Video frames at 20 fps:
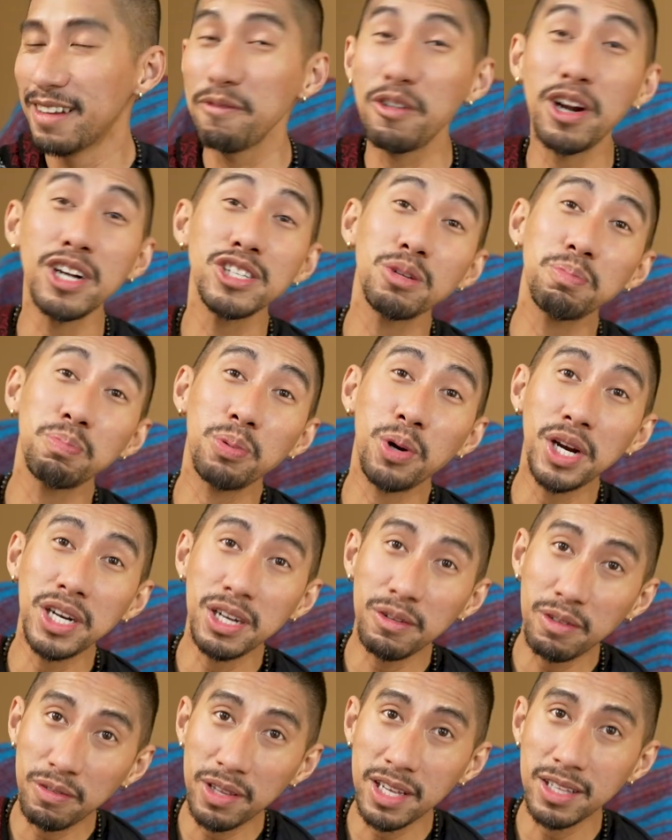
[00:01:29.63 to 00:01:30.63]
Very
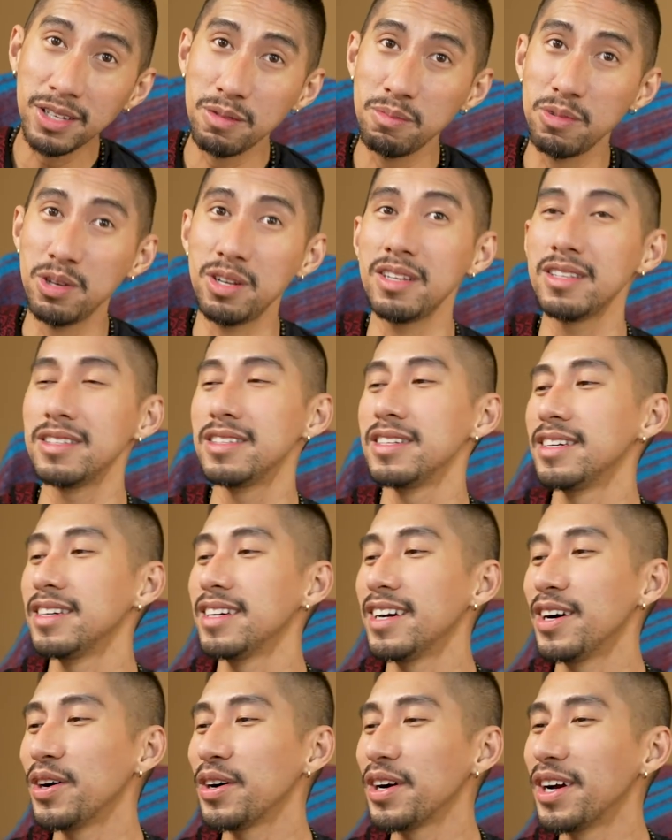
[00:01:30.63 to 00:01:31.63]
supportive of that community.
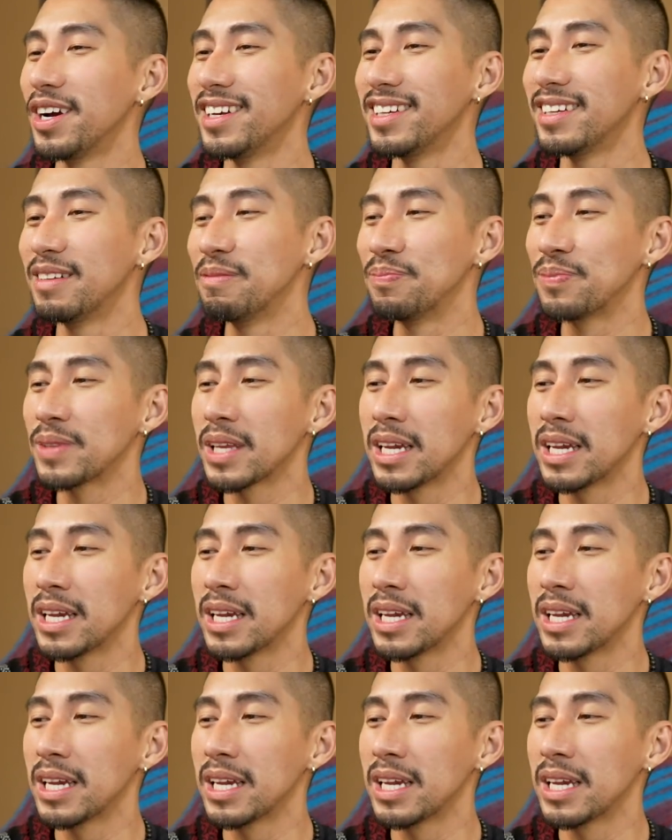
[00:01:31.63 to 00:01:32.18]
Okay.